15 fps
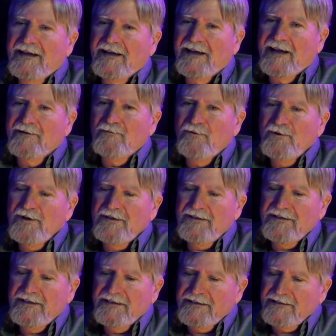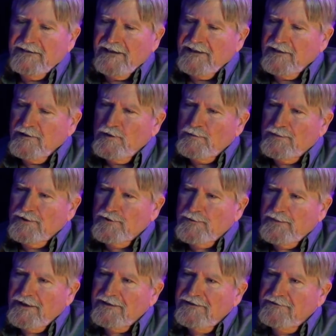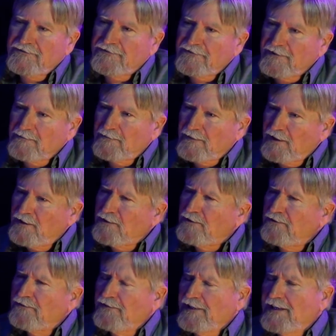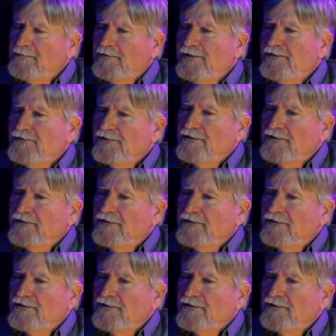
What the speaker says: I wanted to get a lot of the perspective from local families,